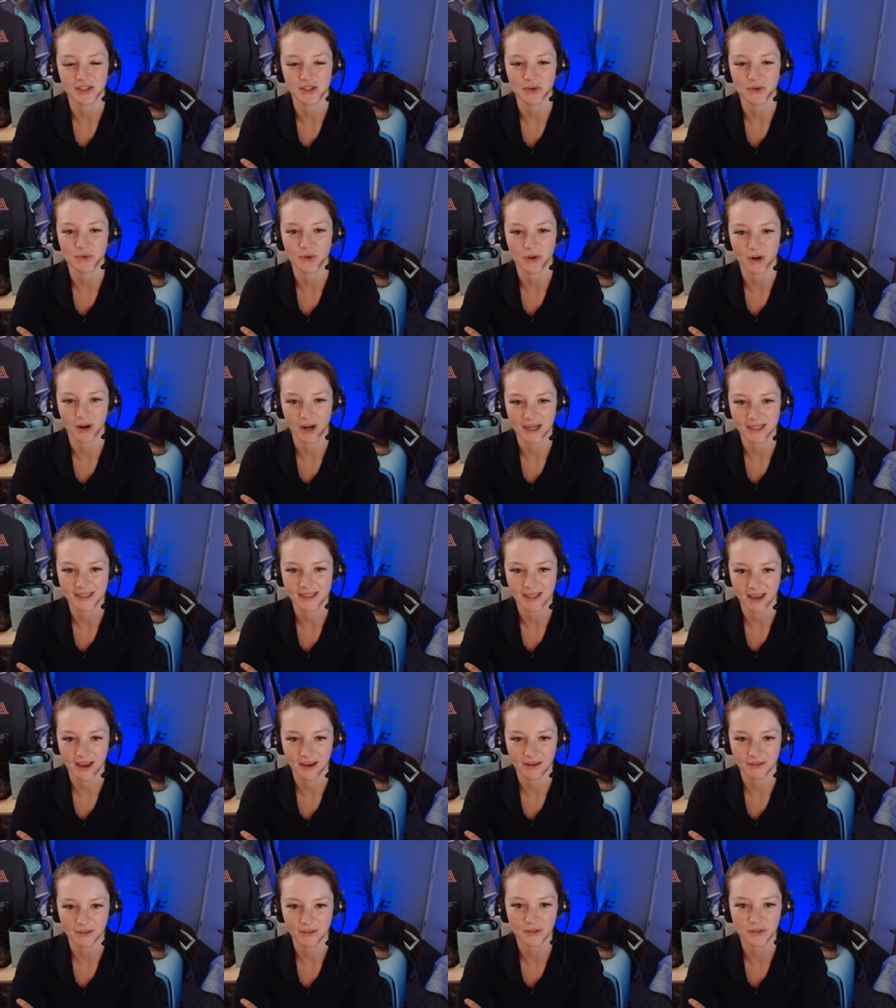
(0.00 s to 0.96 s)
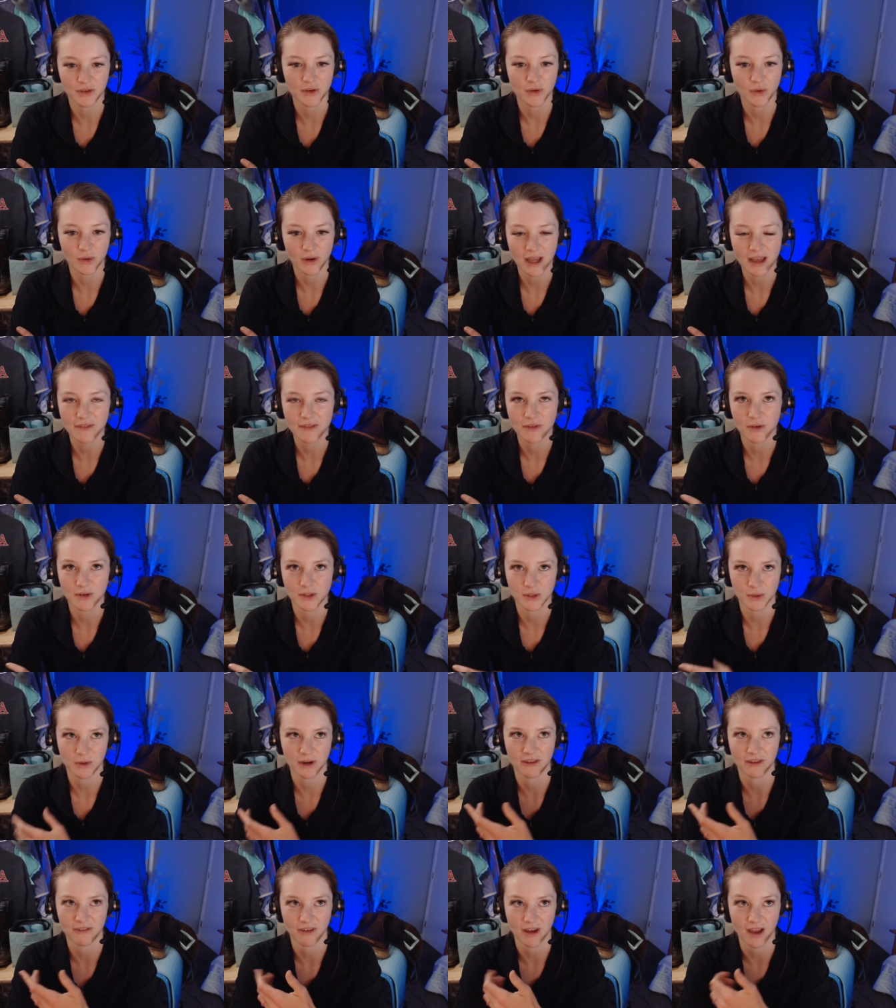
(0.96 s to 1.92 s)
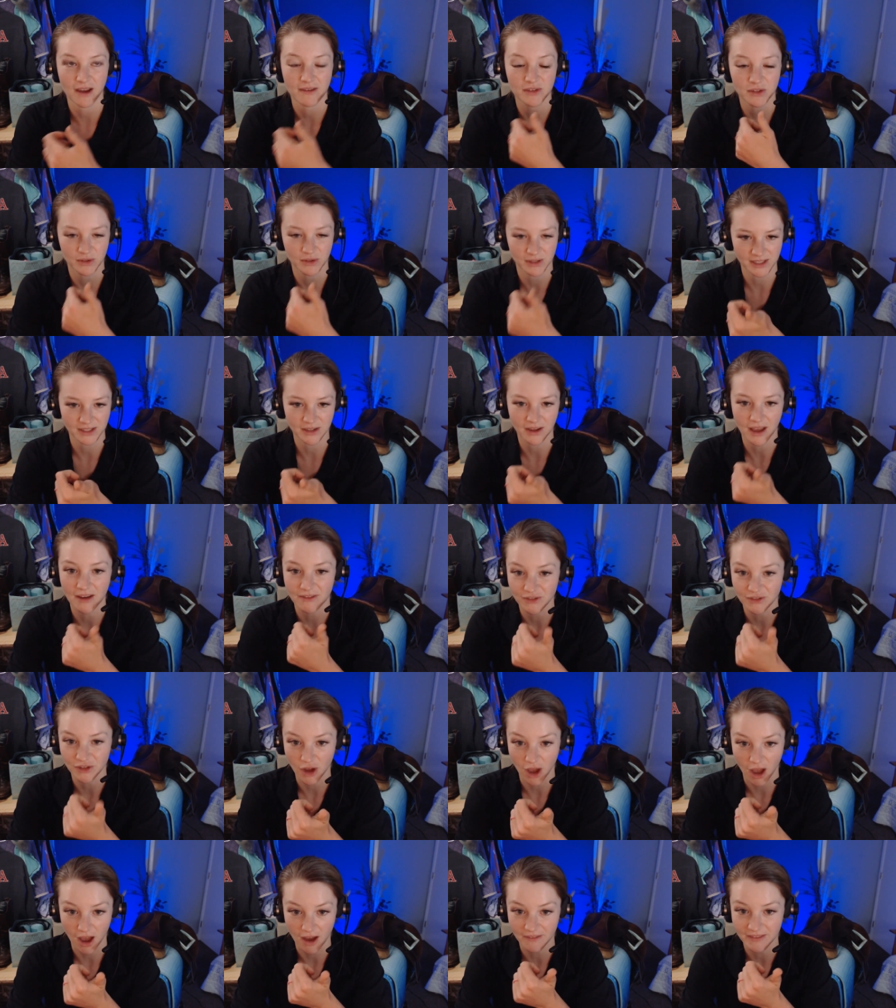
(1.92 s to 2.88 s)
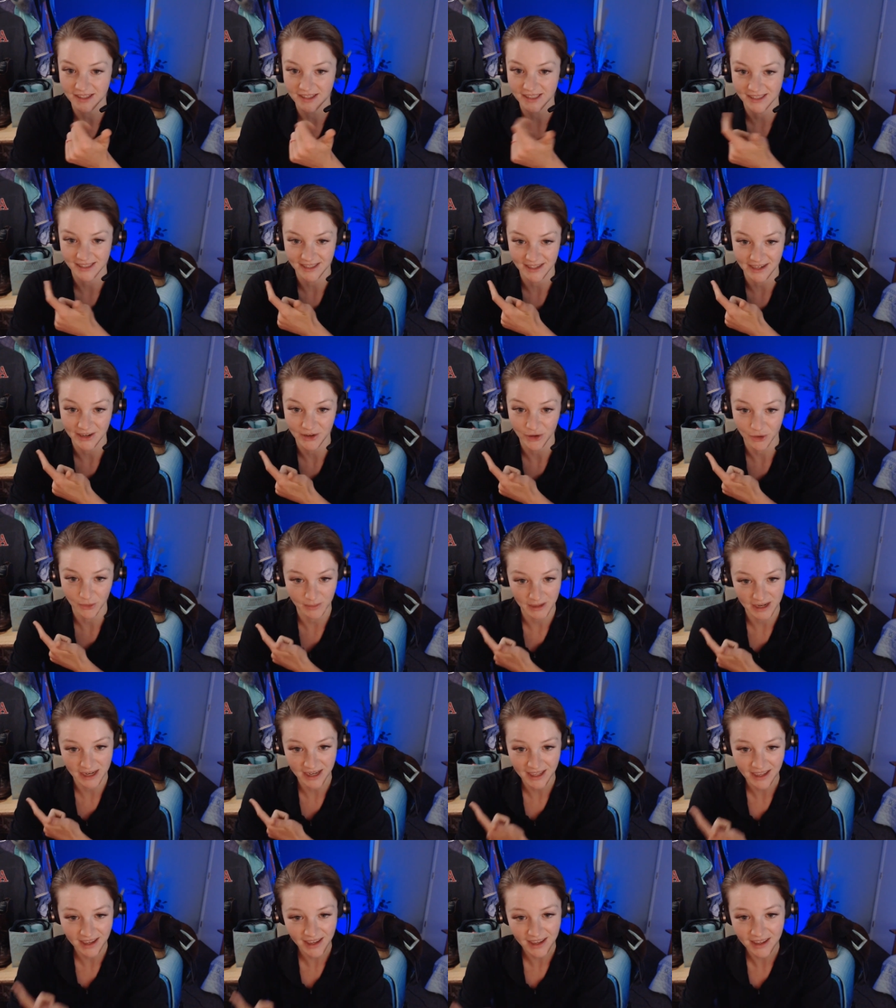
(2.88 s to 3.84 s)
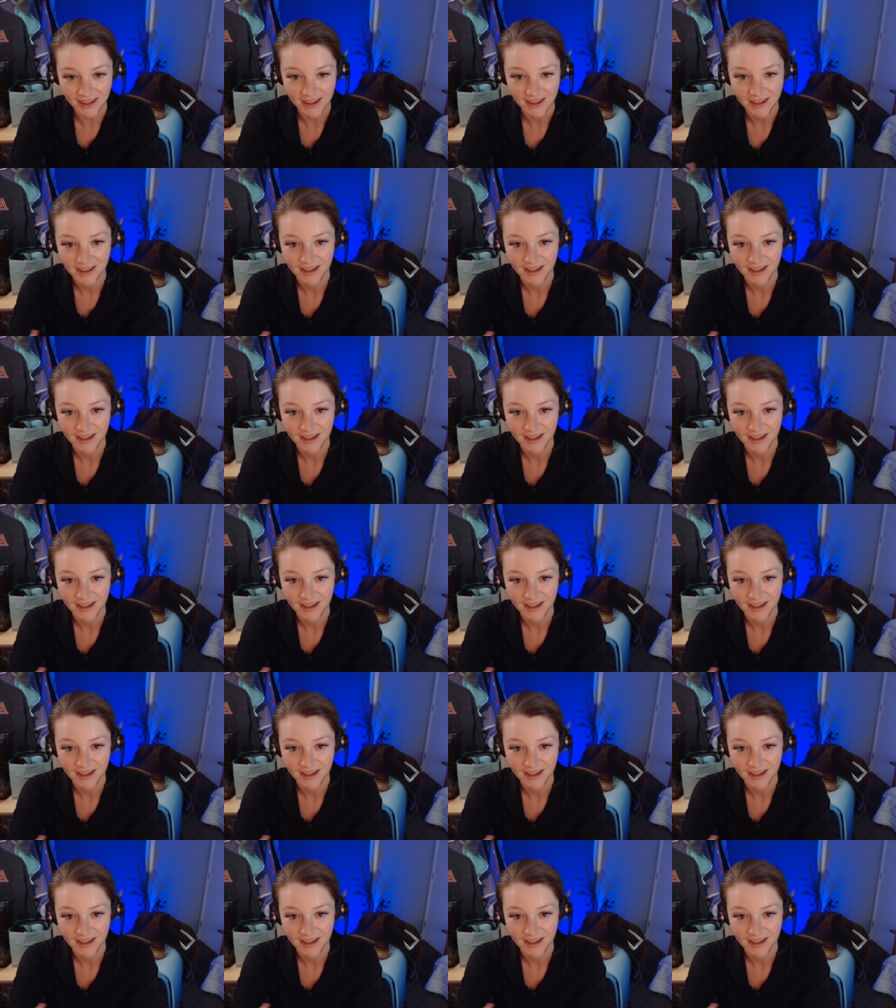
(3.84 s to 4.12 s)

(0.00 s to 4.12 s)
do you guys have if you don't have o25 do you still have novice and intermediate